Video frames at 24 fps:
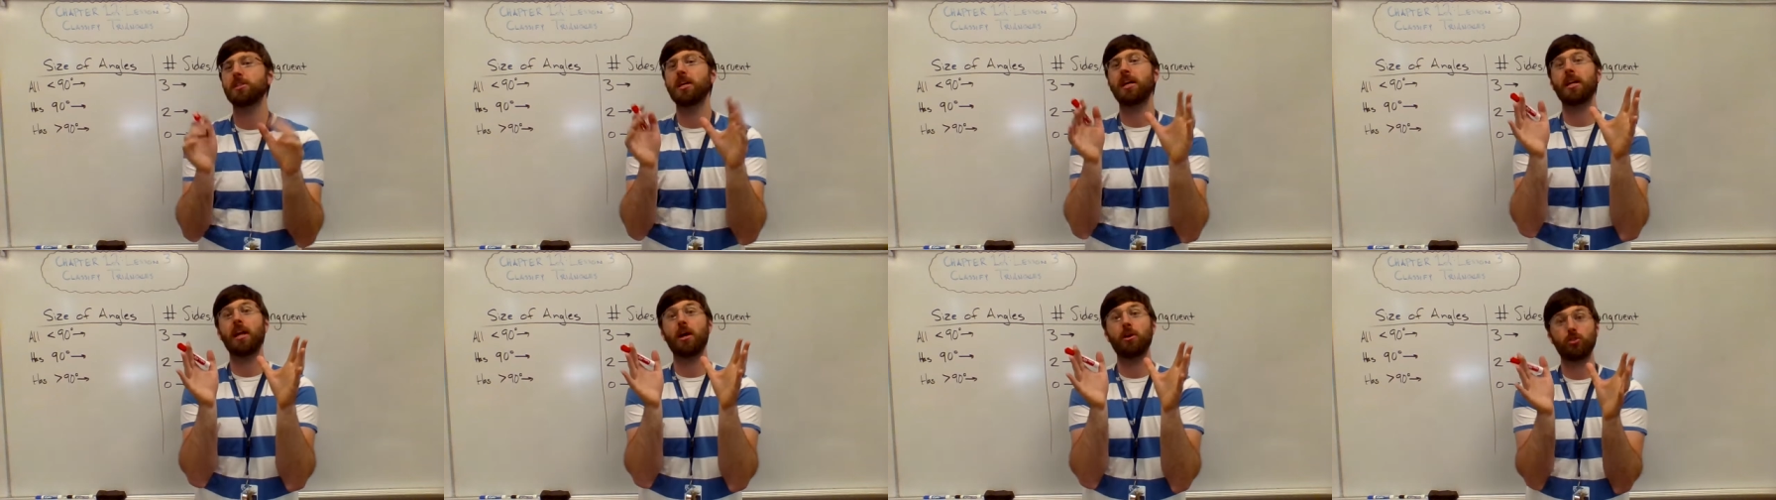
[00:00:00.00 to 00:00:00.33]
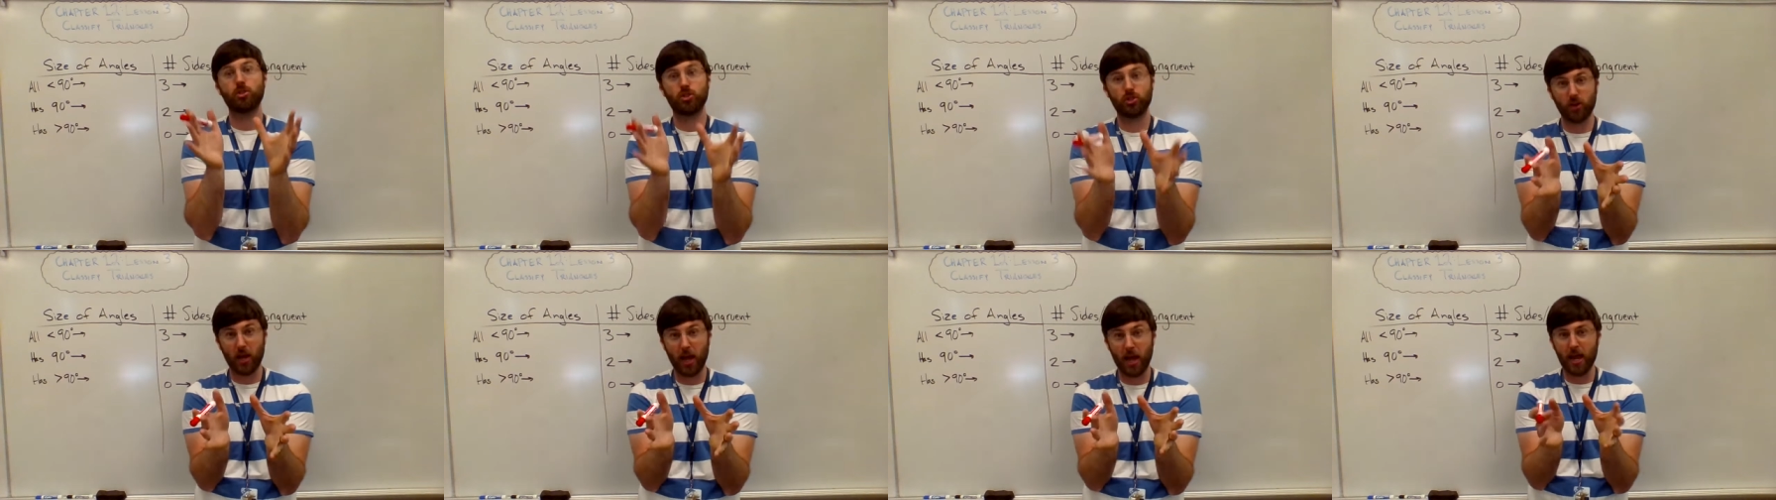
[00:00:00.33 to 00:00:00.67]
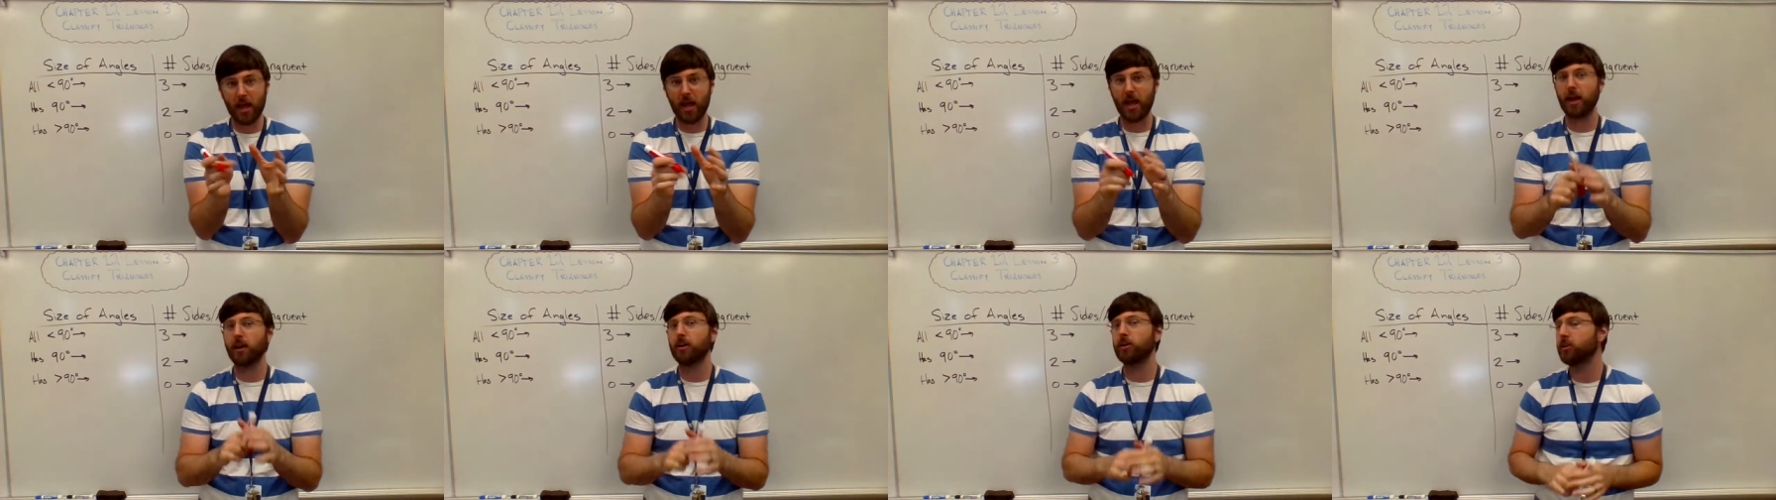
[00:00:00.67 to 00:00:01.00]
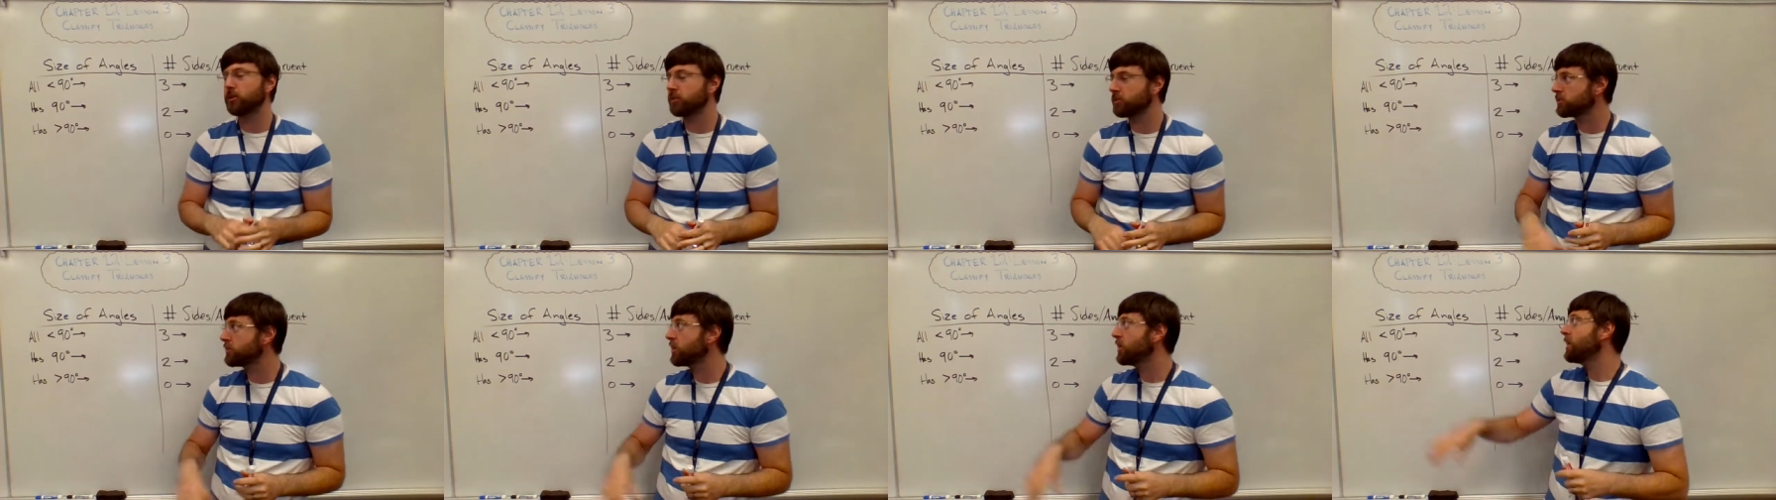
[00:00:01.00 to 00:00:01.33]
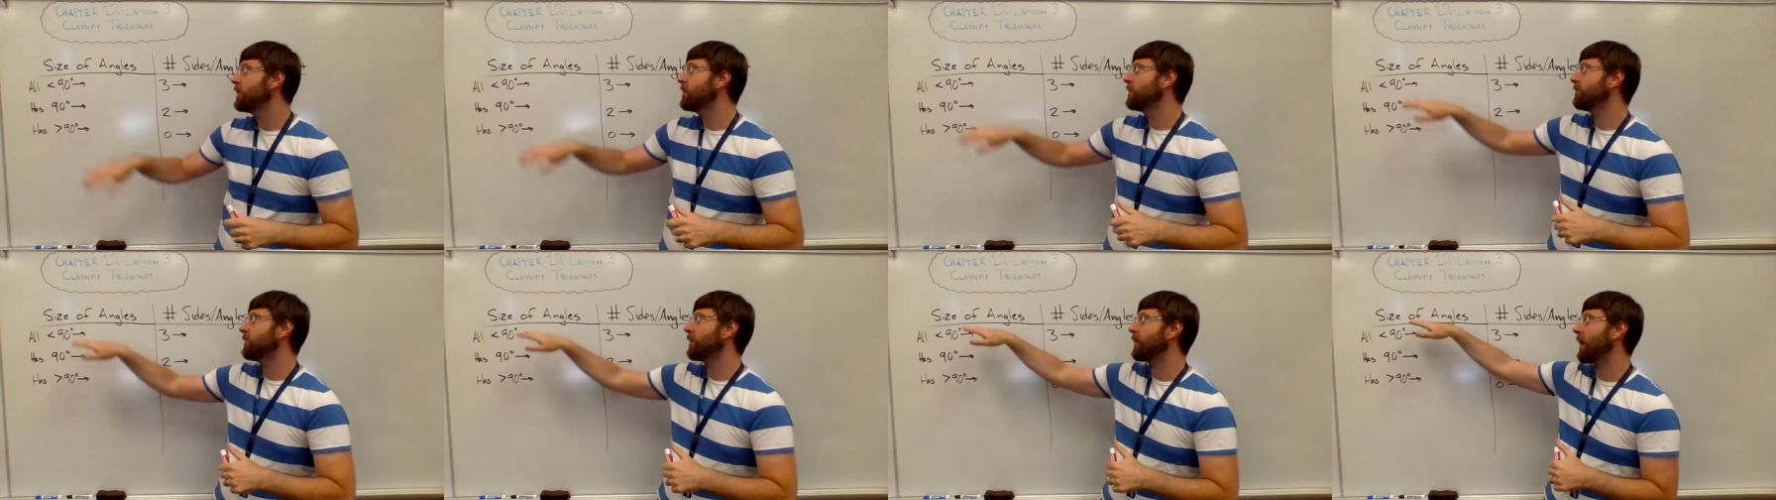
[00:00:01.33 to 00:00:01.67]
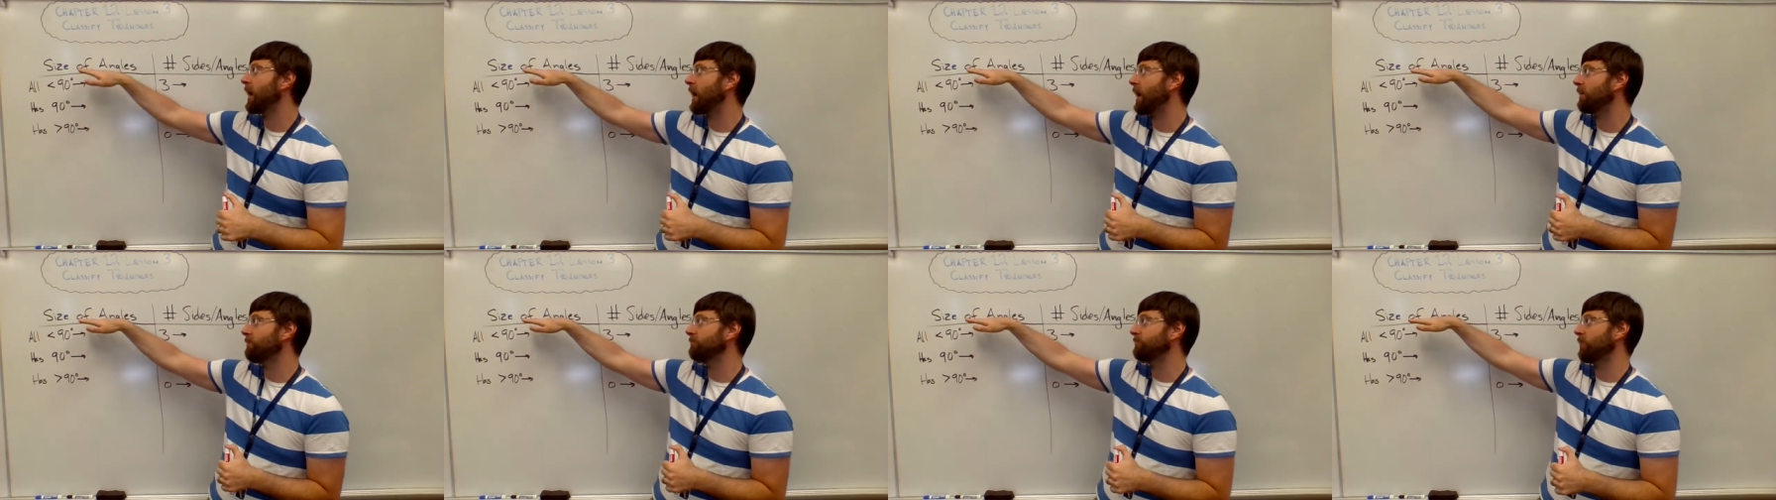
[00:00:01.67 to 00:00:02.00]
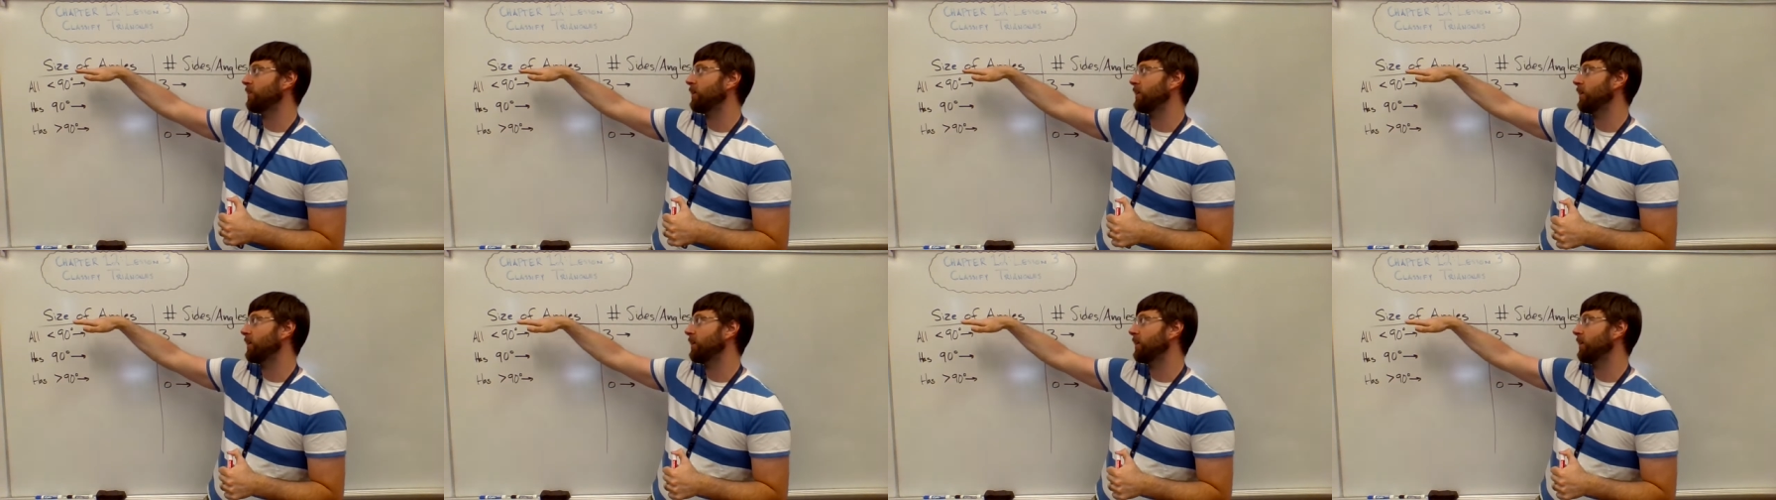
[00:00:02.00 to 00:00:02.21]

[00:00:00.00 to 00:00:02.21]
and now triangles that have